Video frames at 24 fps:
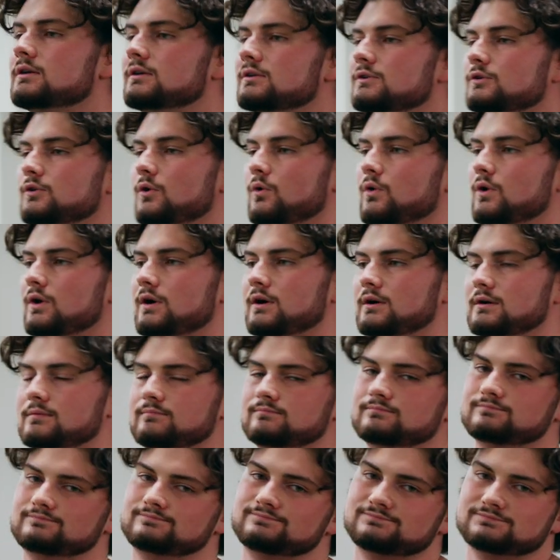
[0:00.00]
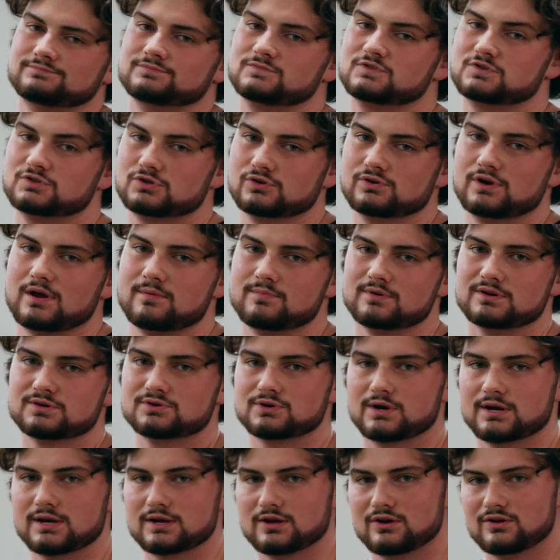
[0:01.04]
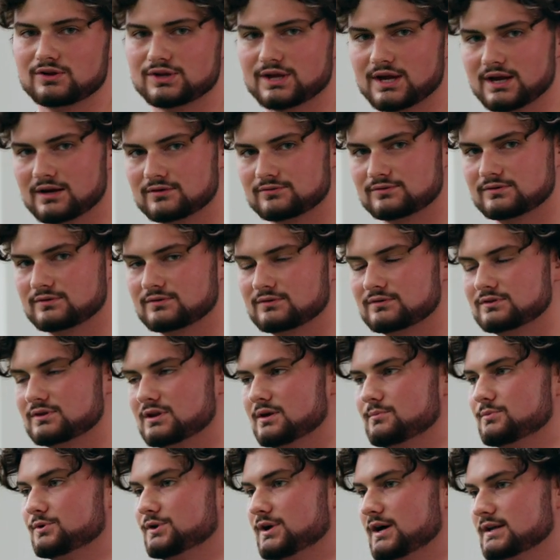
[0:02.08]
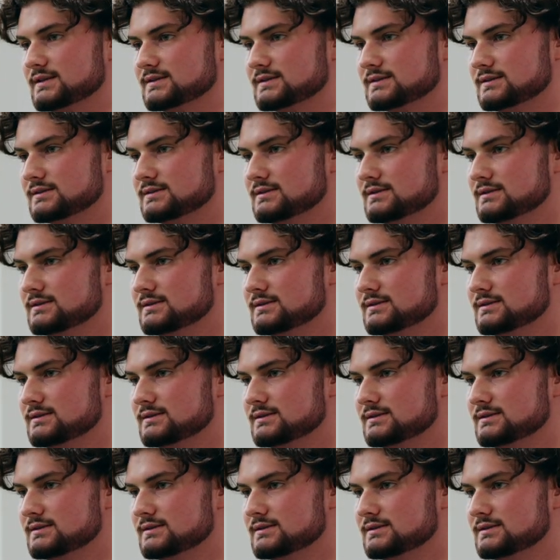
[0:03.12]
nor should I be training all day. That'd be nuts.